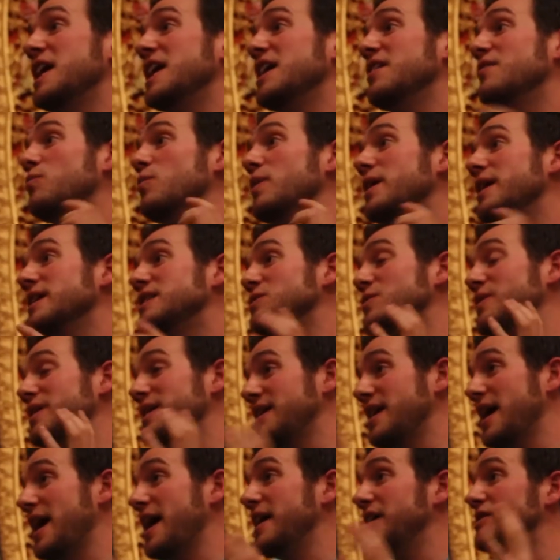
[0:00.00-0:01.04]
if we are to
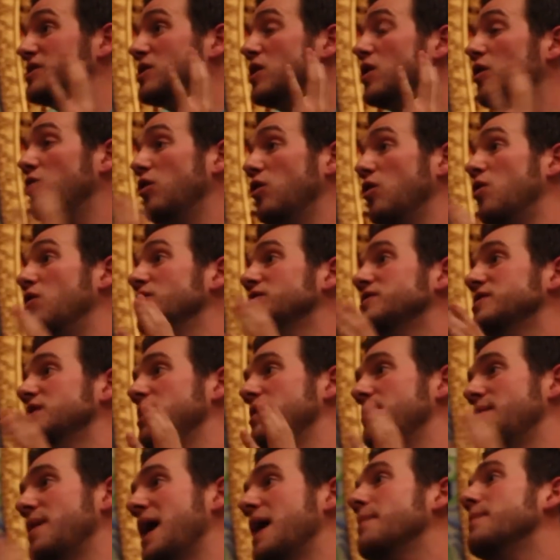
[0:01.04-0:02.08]
engage
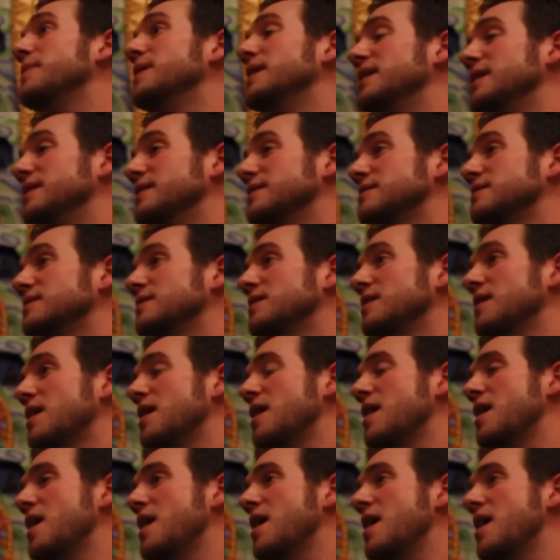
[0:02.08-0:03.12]
long-term happiness.
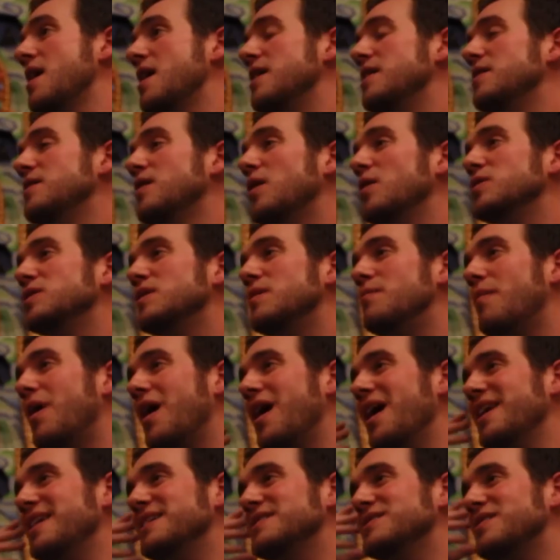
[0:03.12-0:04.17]
You know, the
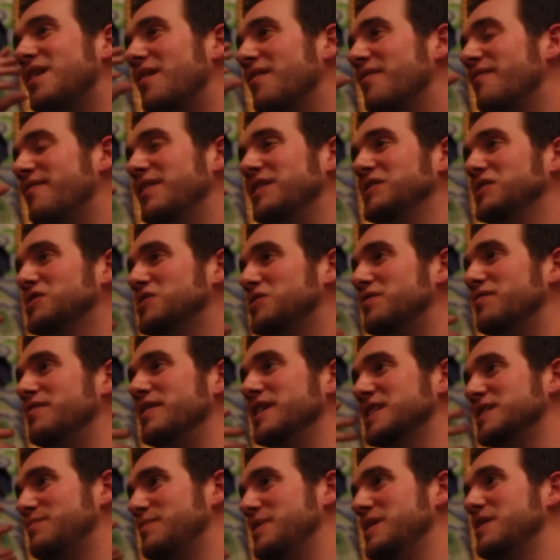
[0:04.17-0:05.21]
mind is our filter of
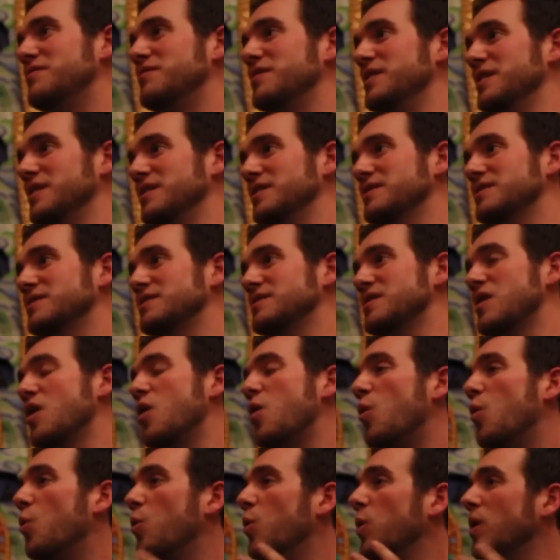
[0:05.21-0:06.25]
experience.
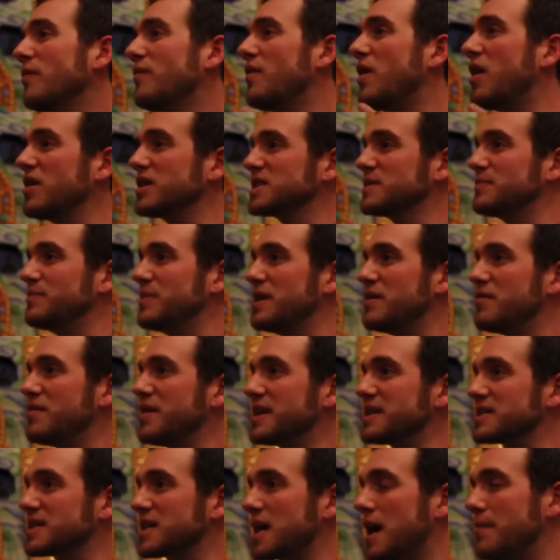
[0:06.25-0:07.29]
All of our
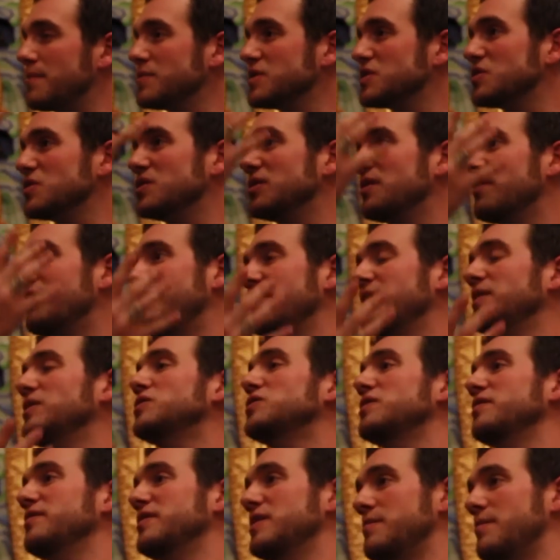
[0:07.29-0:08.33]
experience comes through the
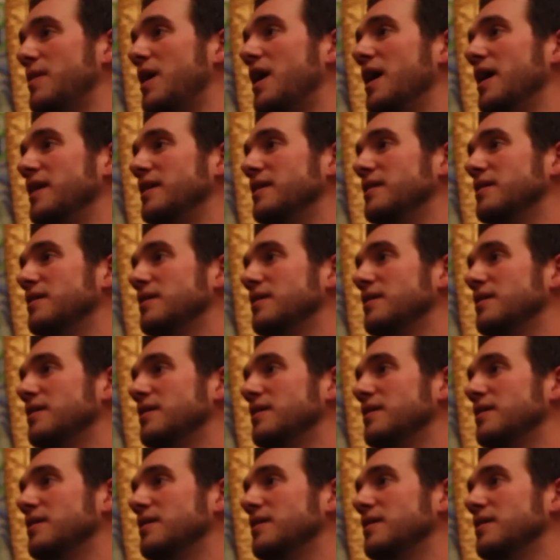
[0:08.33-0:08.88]
filter of the mind.